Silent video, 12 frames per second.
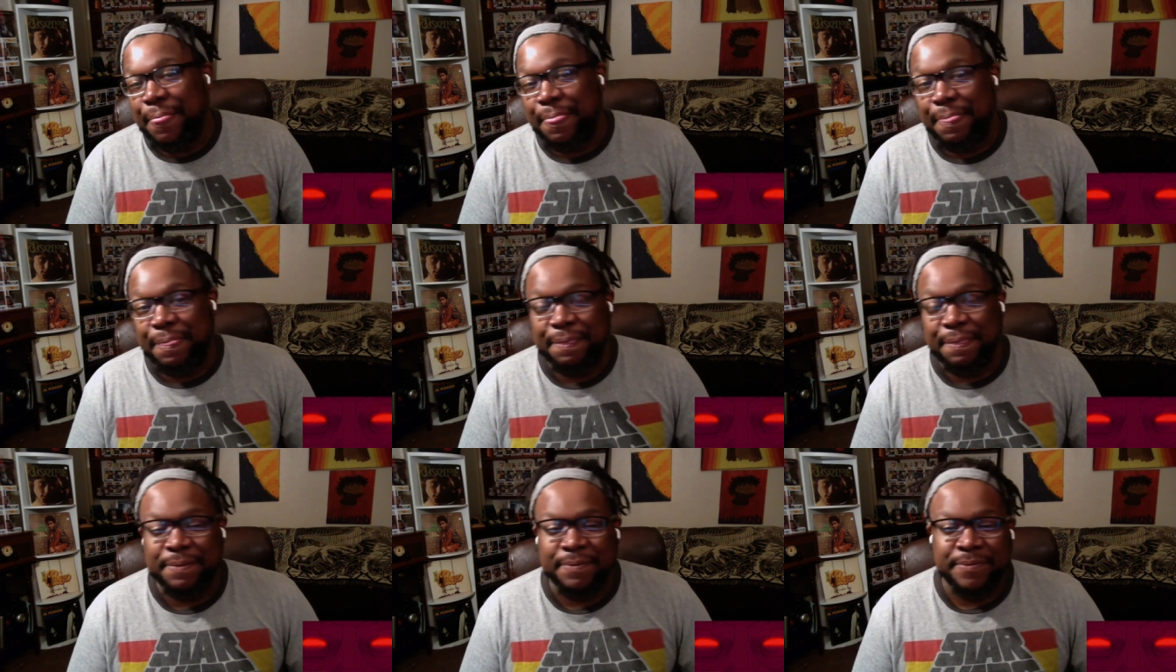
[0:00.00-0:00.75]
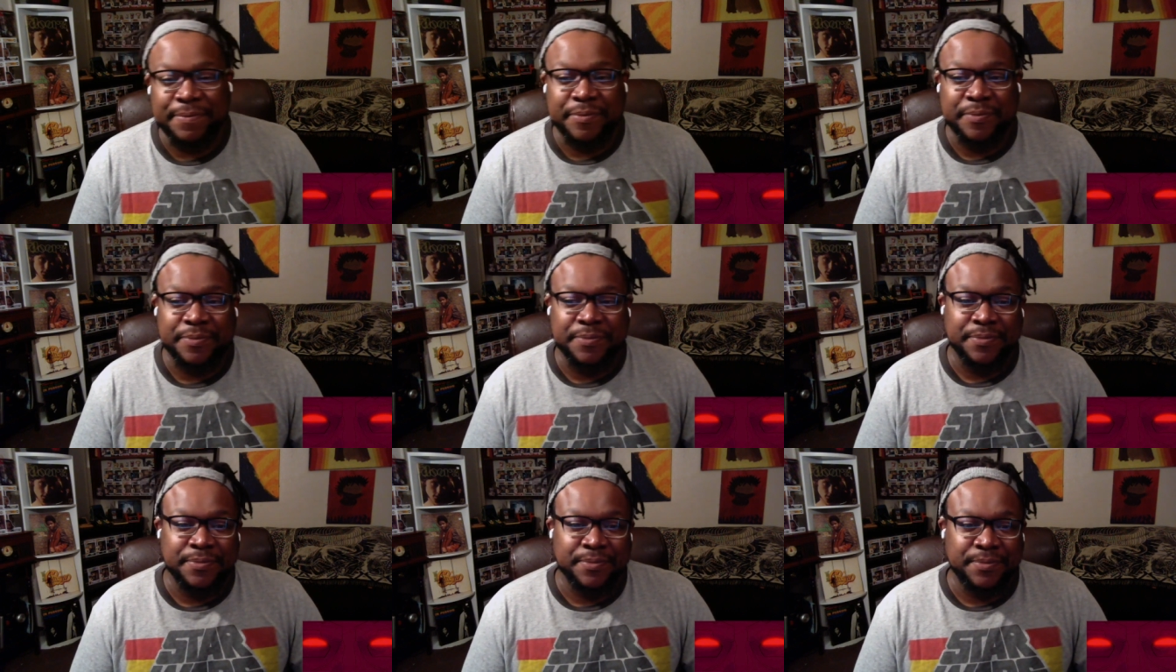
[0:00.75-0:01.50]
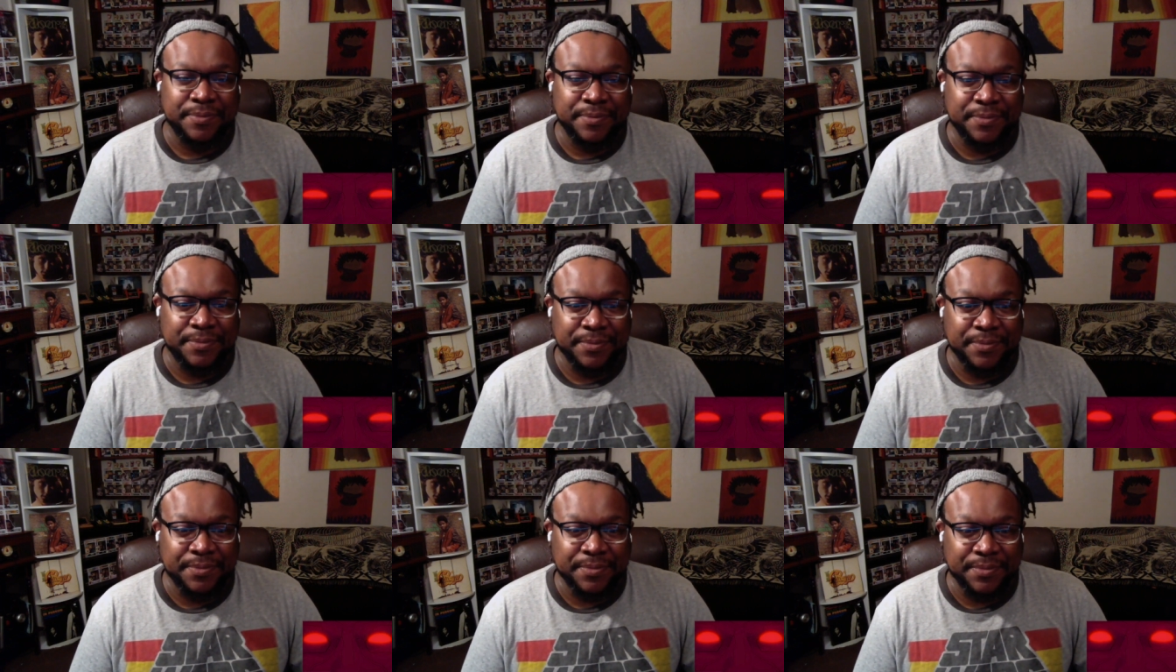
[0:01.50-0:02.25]
I see
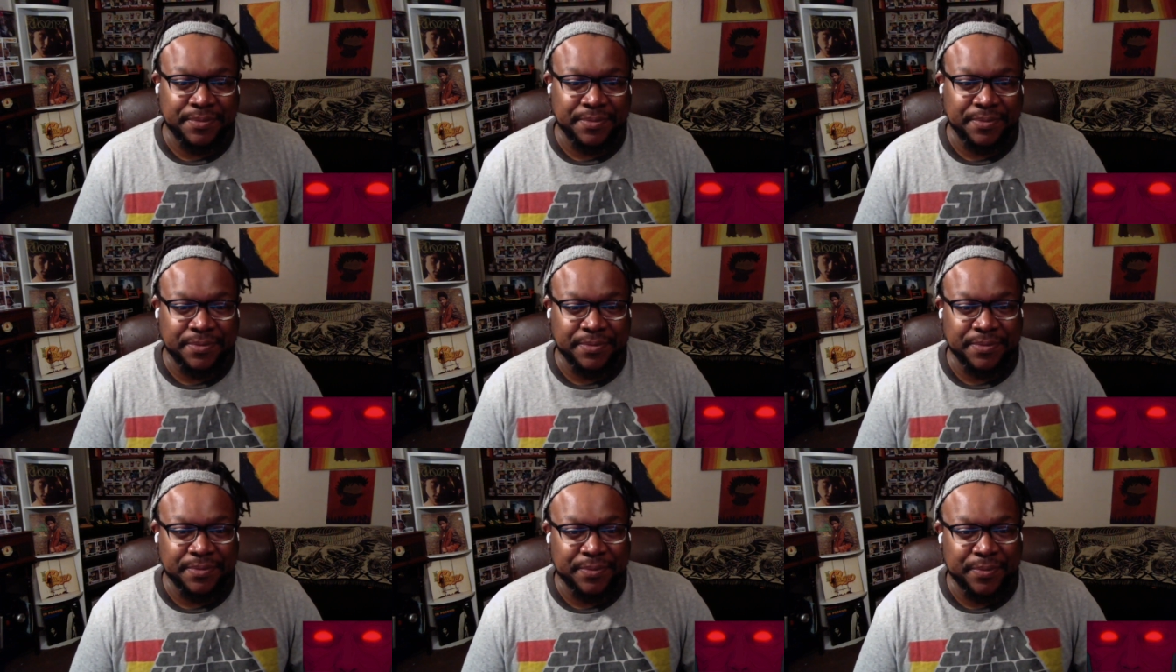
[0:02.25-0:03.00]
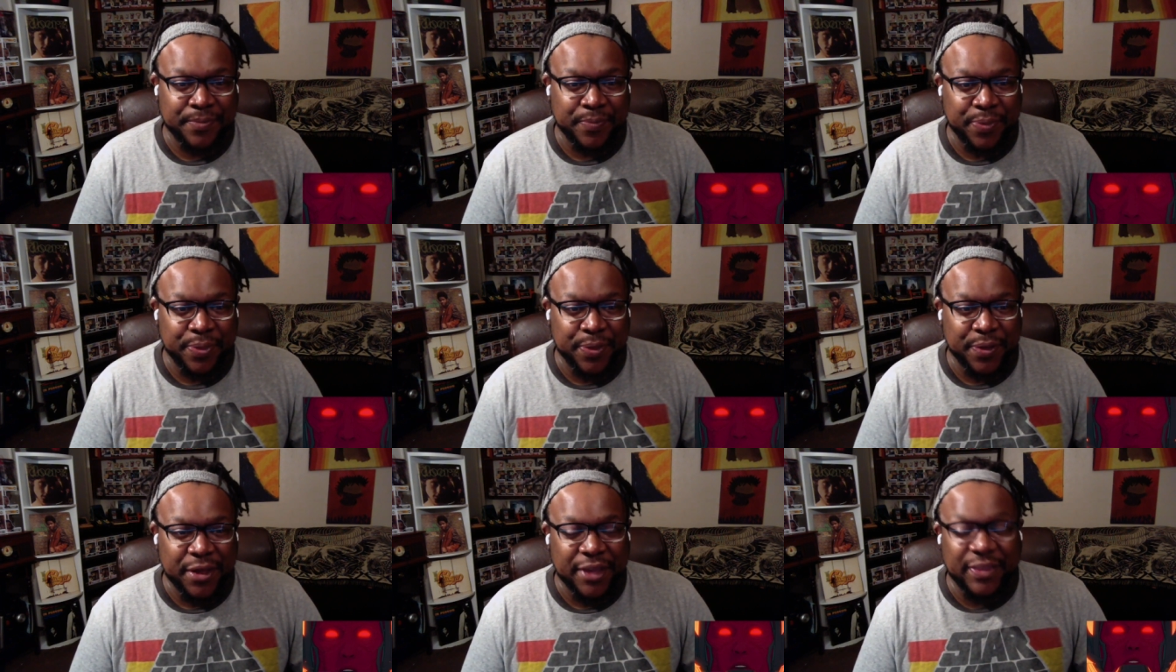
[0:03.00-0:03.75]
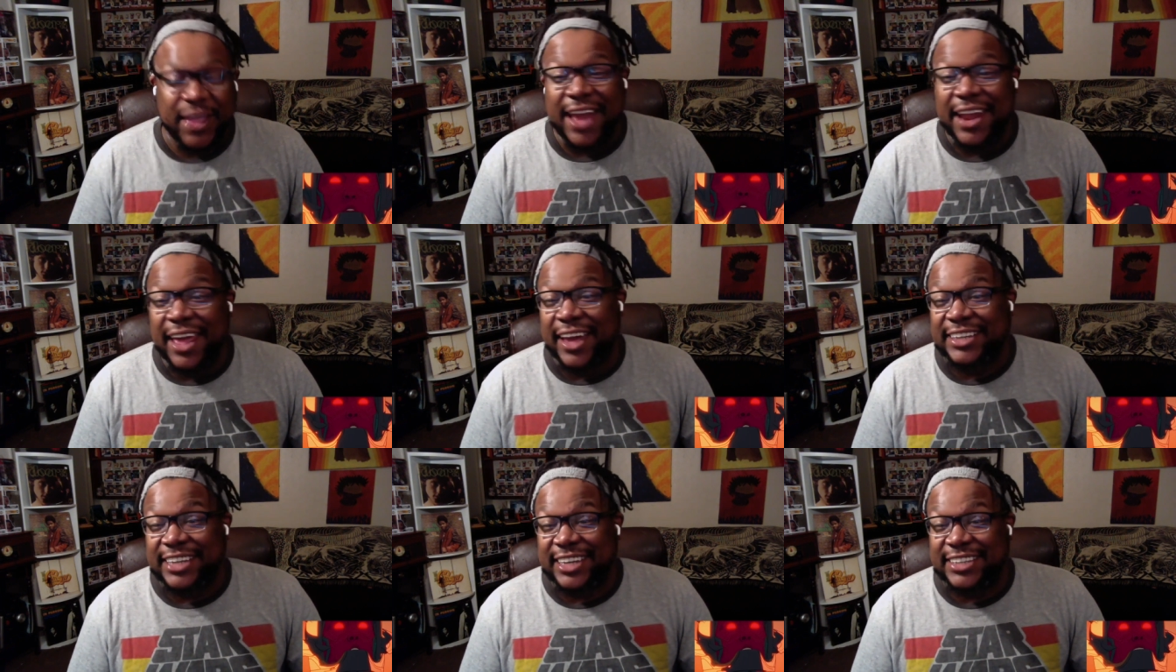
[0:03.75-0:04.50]
everything. There are that
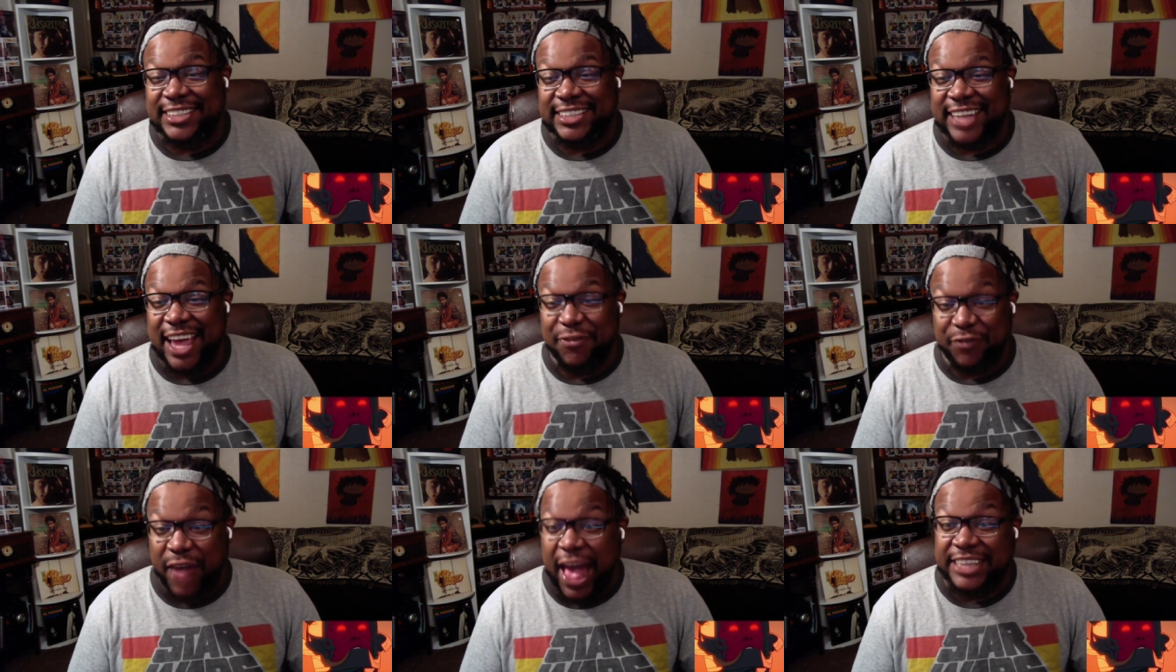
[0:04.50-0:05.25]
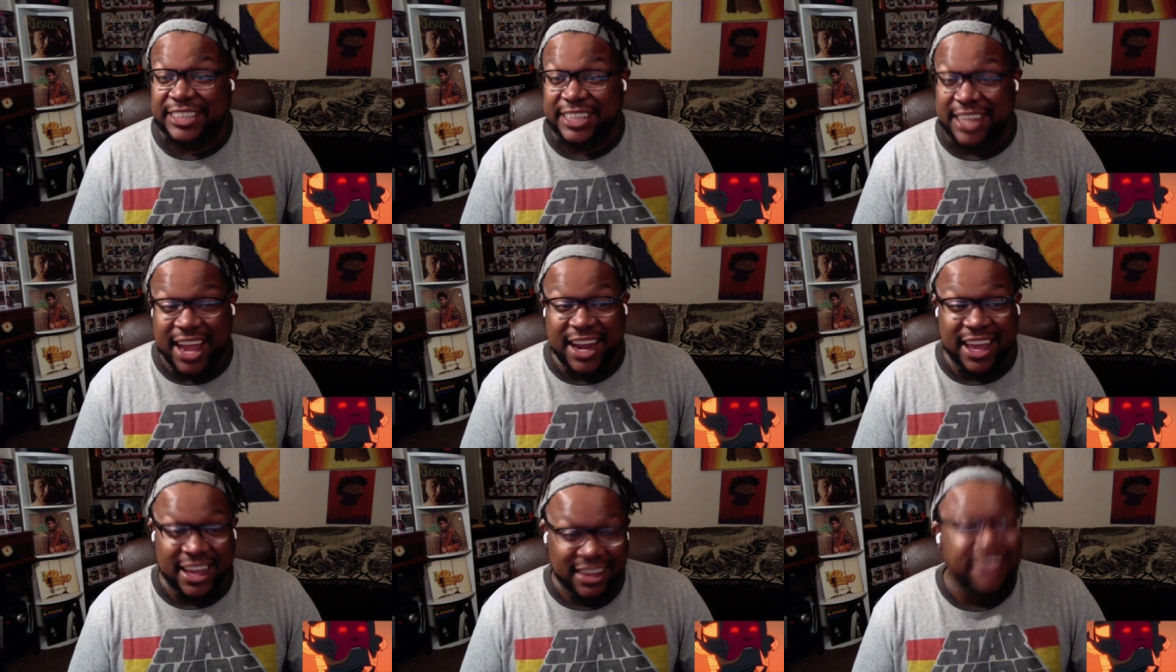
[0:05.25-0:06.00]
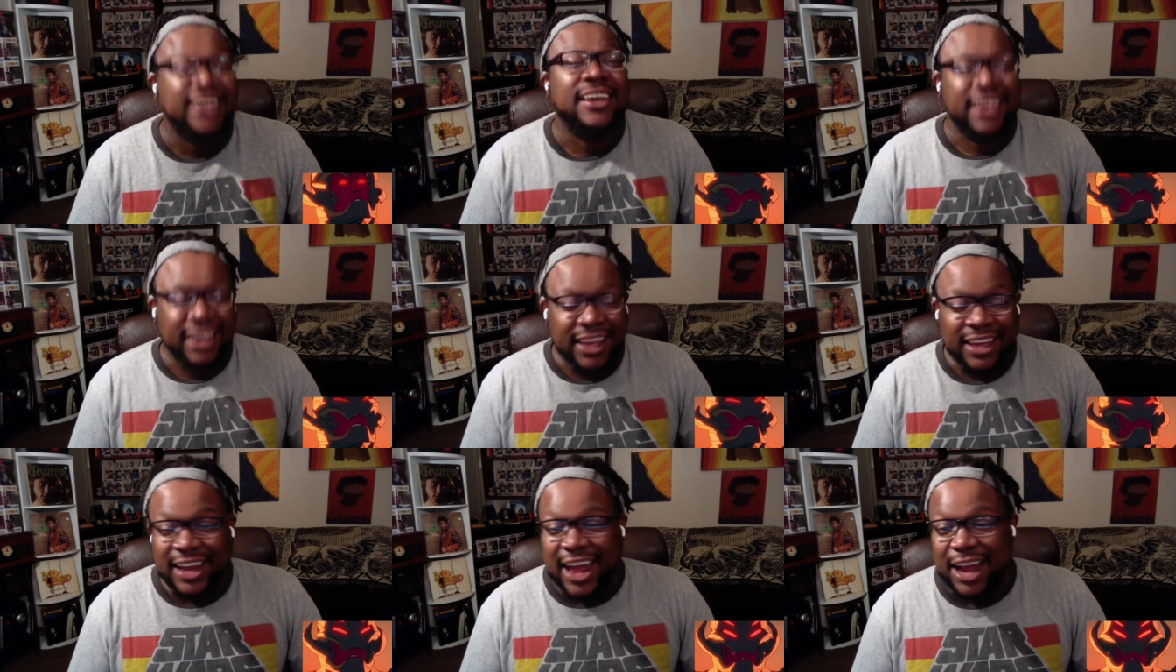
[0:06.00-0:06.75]
nigga just said fascinating!
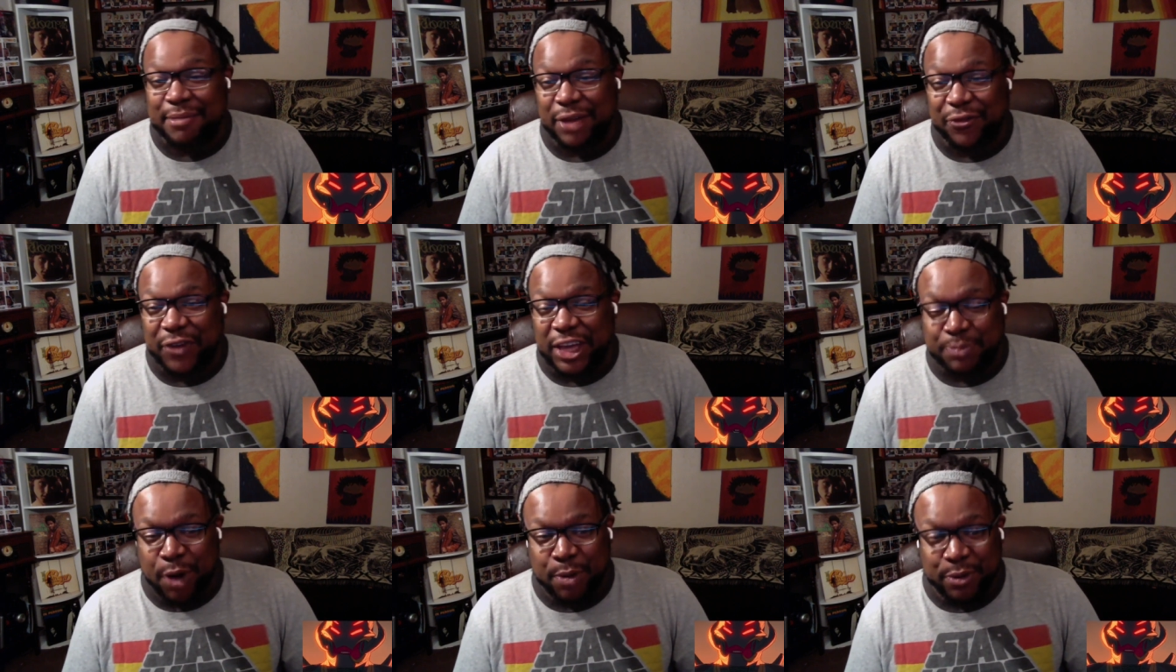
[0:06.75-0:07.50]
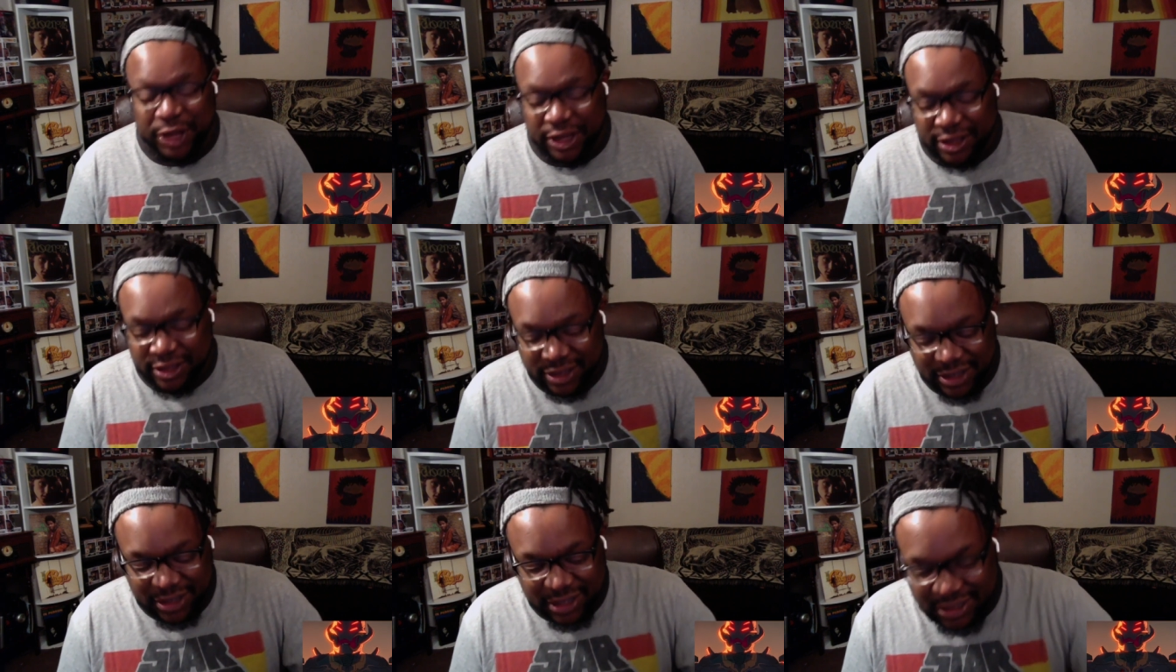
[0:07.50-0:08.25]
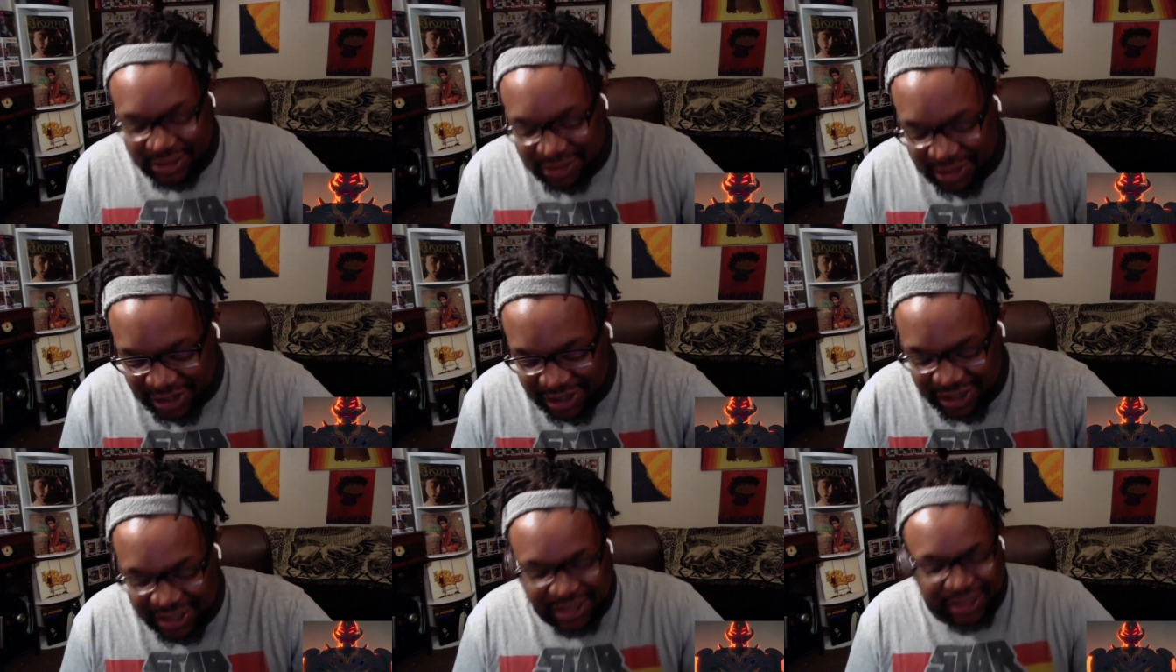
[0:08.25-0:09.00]
Get out of my You're face, purple nigga! Me.
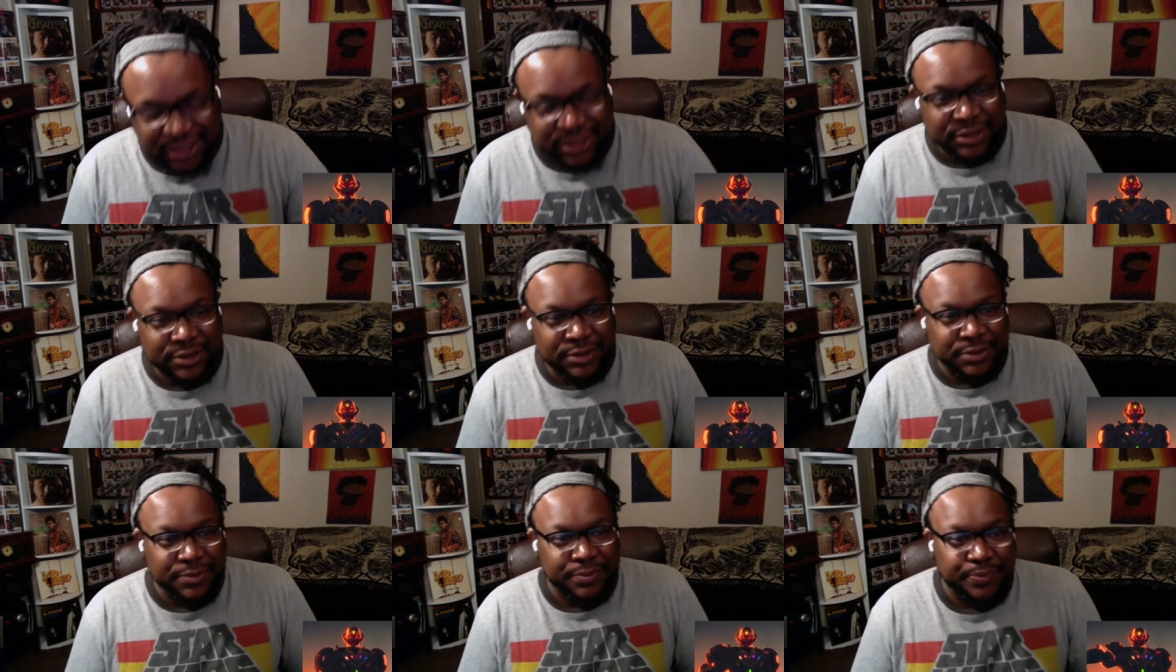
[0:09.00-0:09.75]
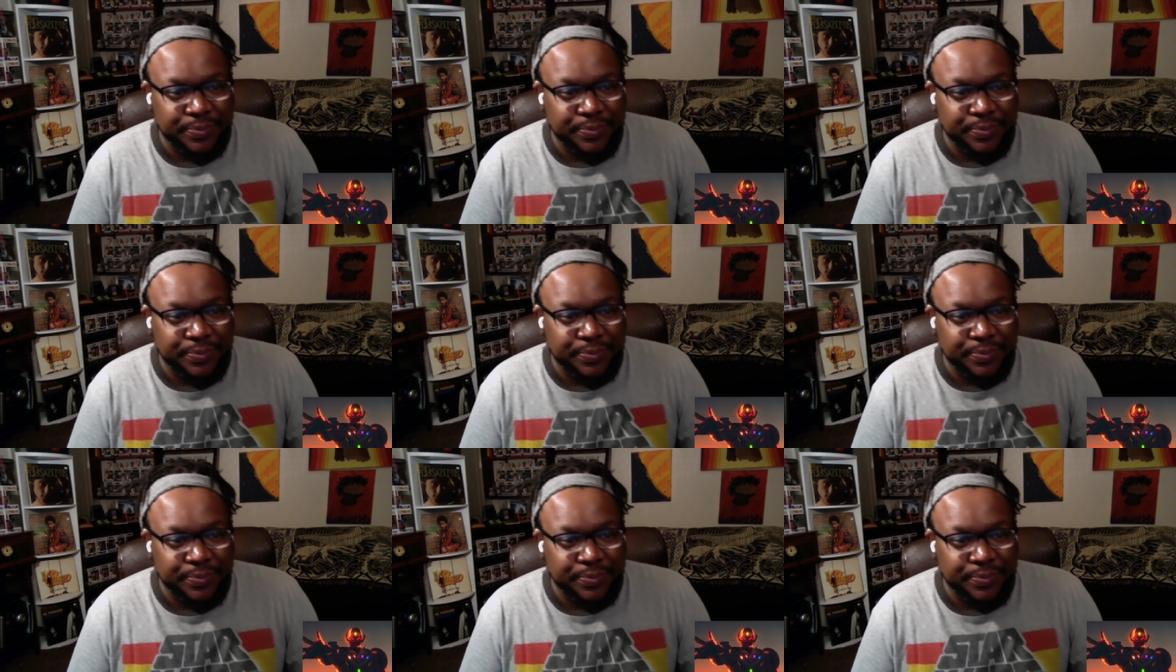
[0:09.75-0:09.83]
me.